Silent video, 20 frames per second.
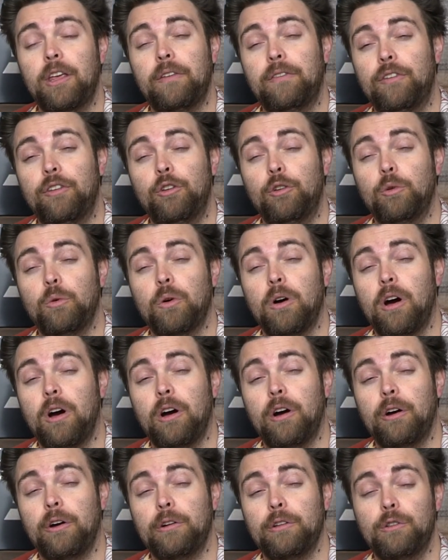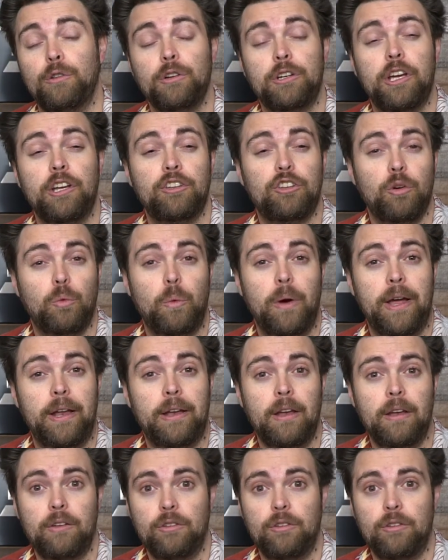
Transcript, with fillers: if you are looking to win,